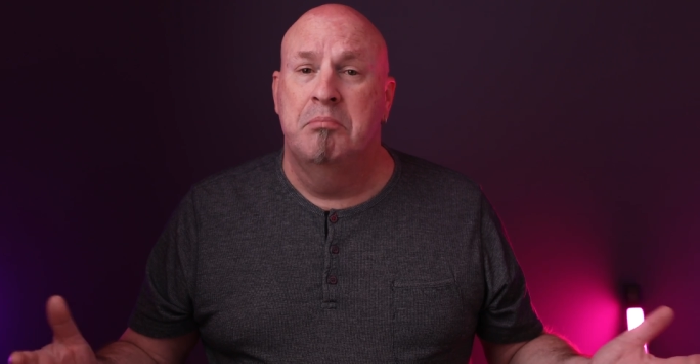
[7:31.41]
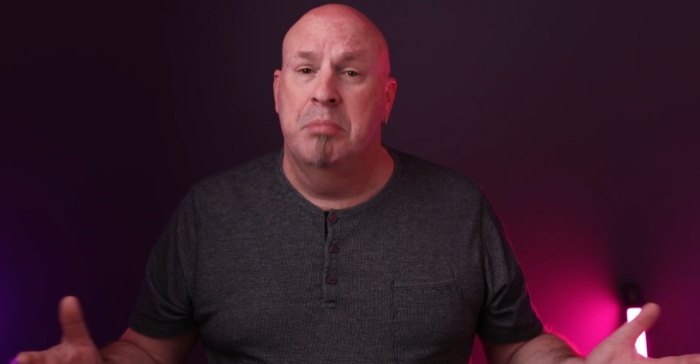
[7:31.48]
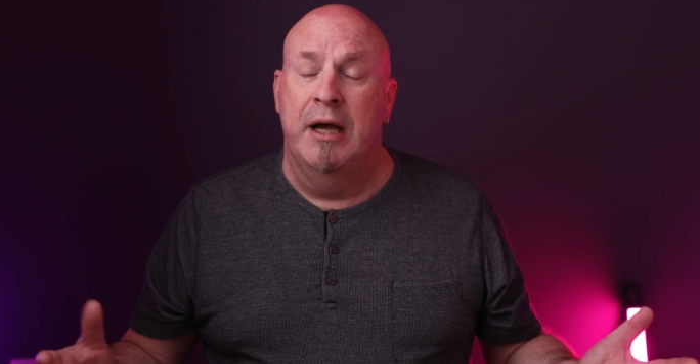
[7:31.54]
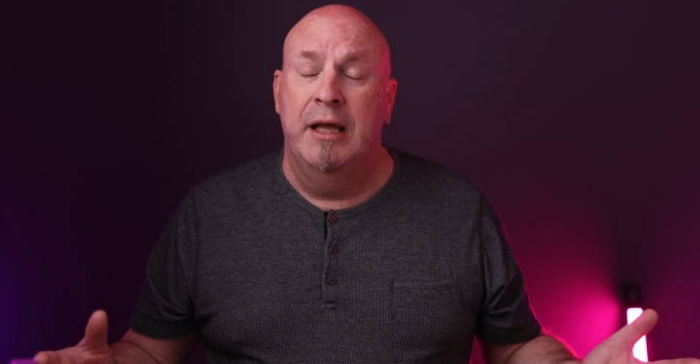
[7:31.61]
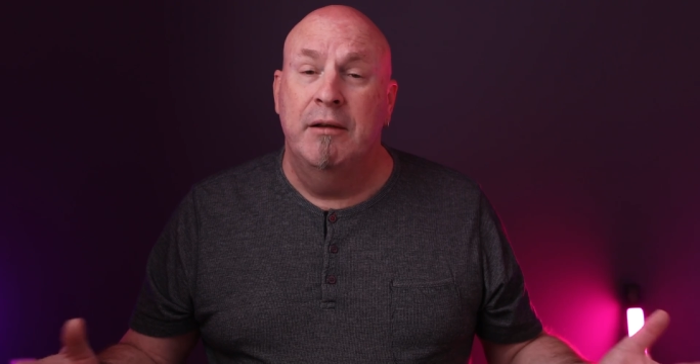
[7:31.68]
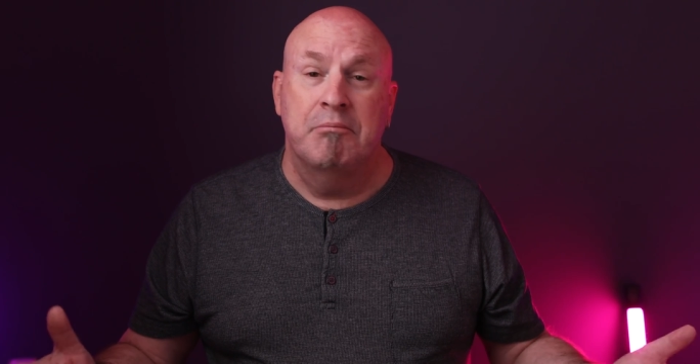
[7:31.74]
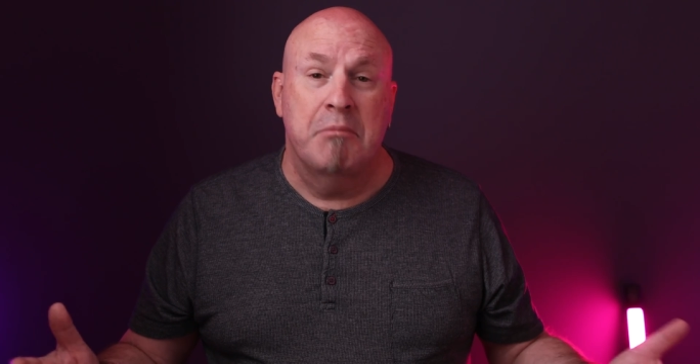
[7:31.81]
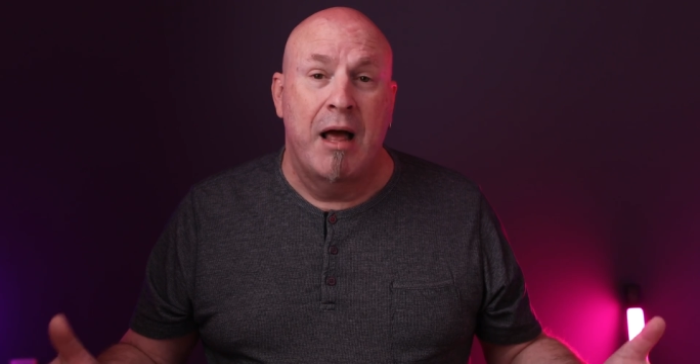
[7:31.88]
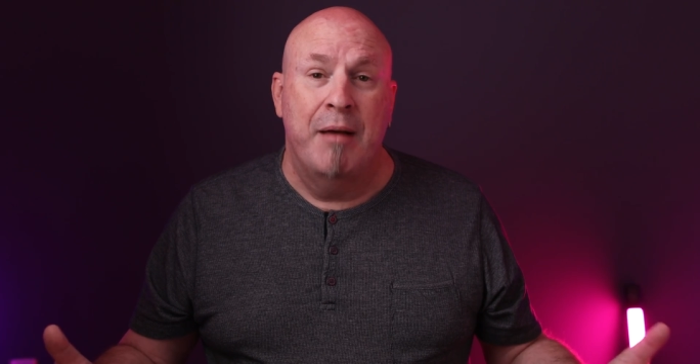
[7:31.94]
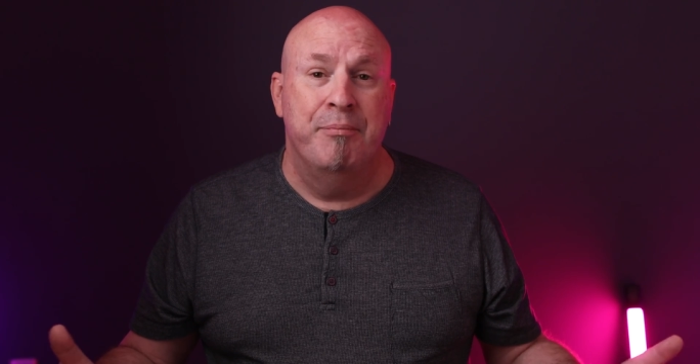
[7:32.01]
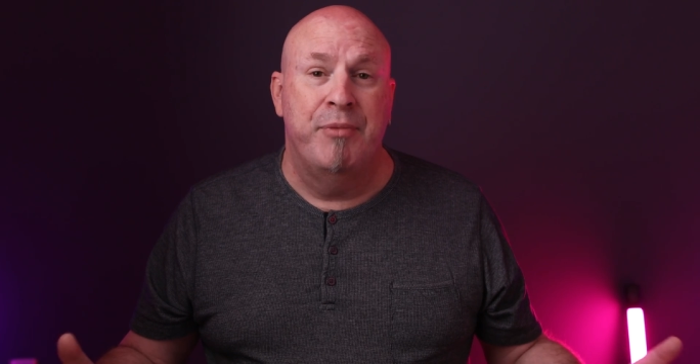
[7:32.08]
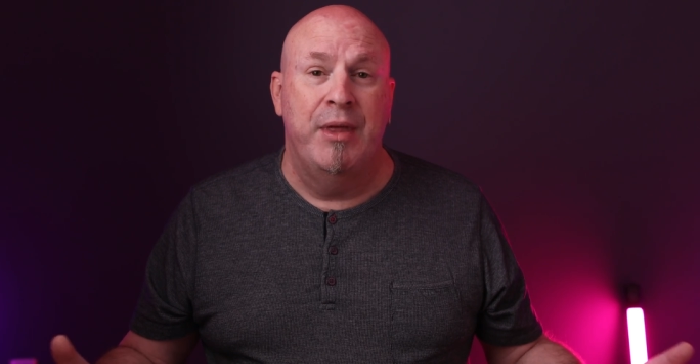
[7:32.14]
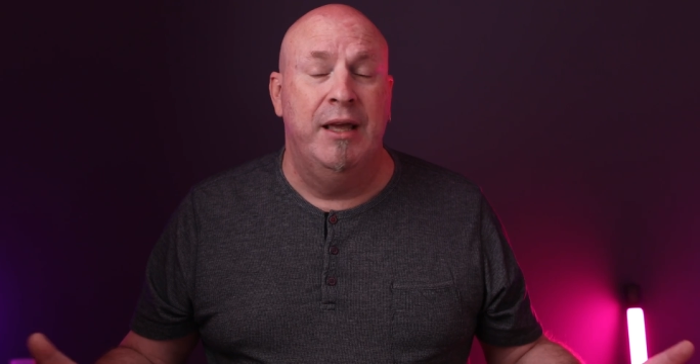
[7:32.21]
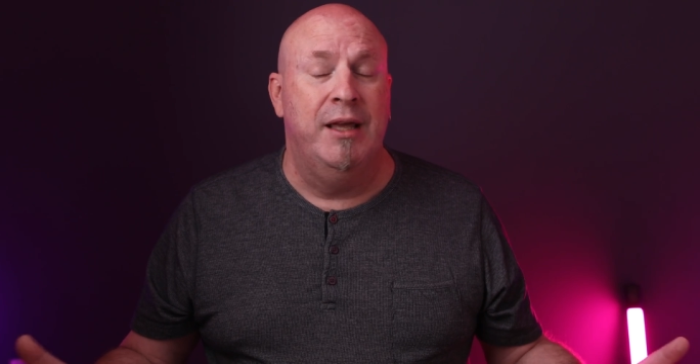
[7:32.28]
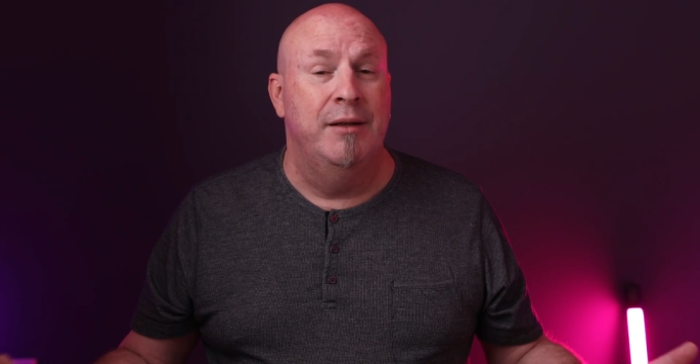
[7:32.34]
but
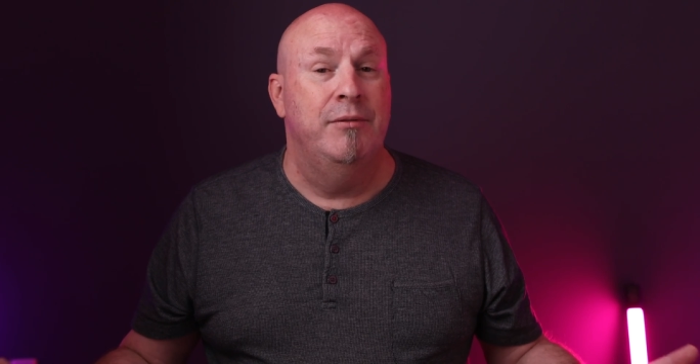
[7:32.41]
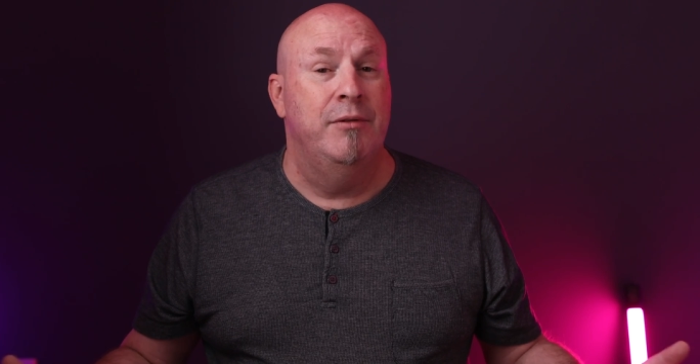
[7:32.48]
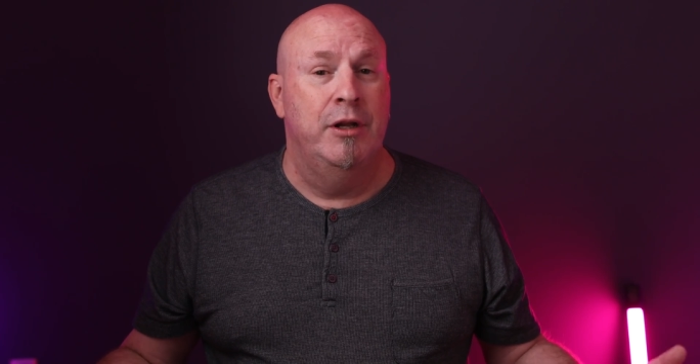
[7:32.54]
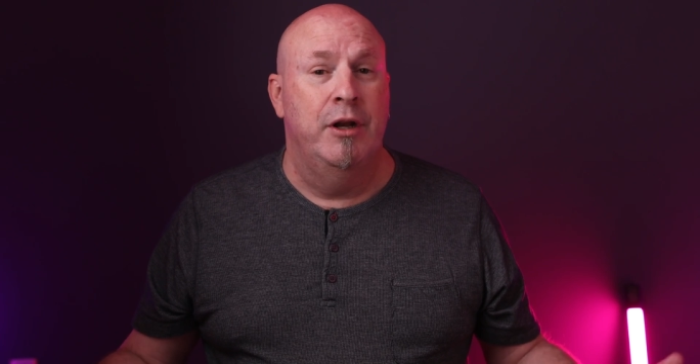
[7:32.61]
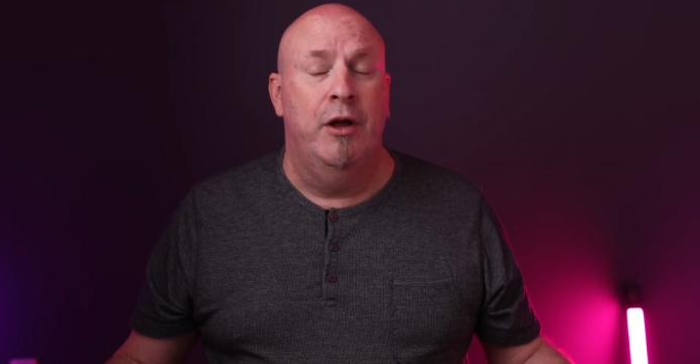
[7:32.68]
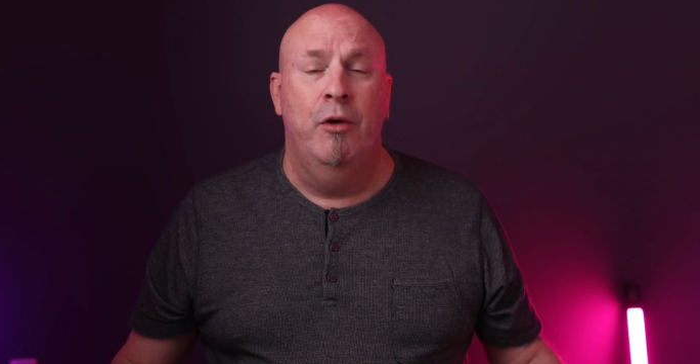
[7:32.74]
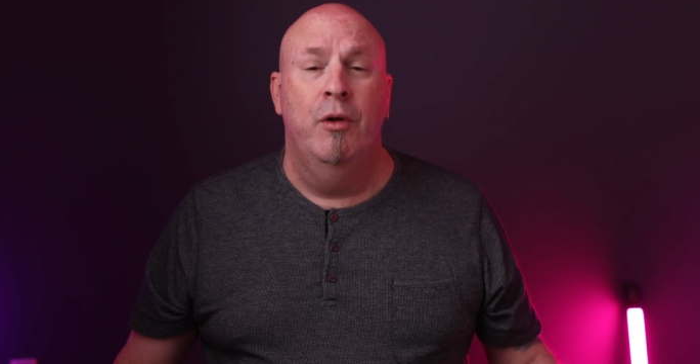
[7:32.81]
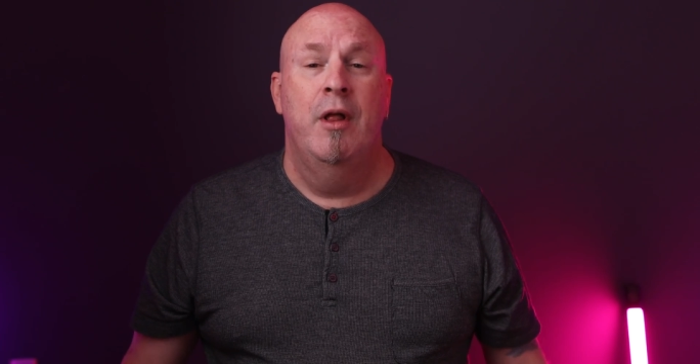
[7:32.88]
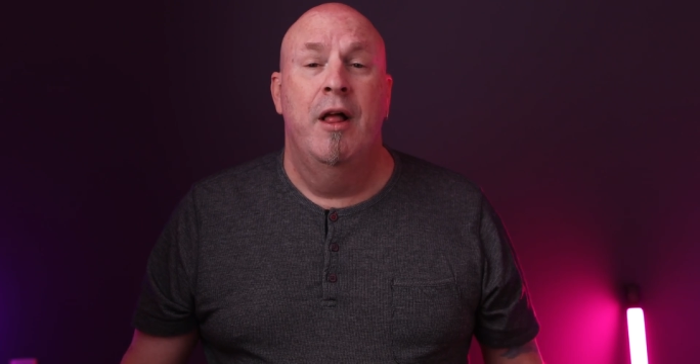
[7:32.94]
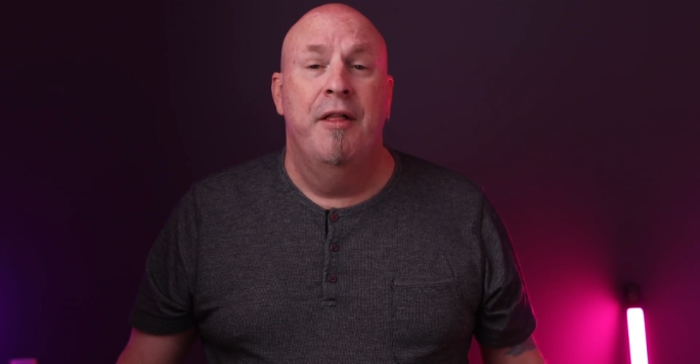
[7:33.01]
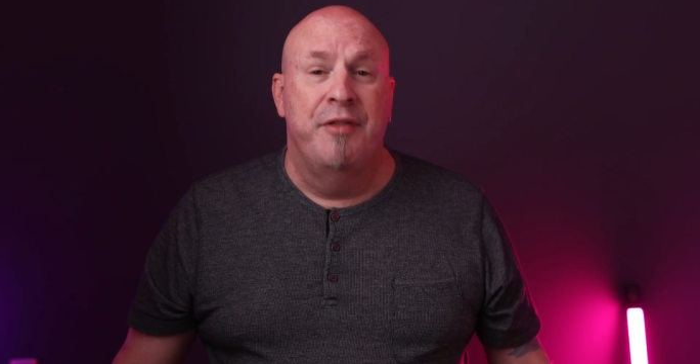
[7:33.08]
I'm thinking, you know,